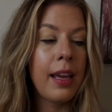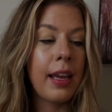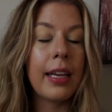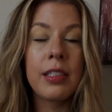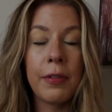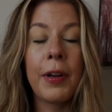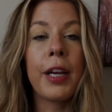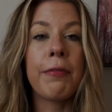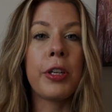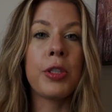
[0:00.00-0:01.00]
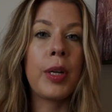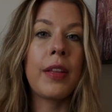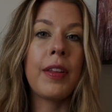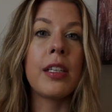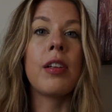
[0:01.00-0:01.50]
It is a very frustrating
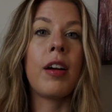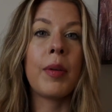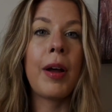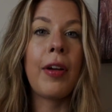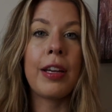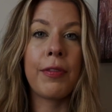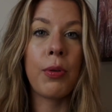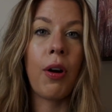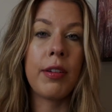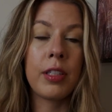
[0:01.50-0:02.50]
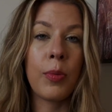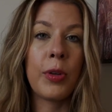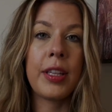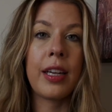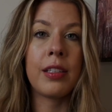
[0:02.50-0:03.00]
thing to talk about, and if you are
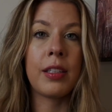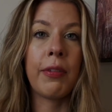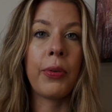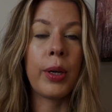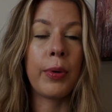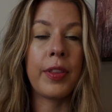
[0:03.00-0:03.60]
someone that is suffering with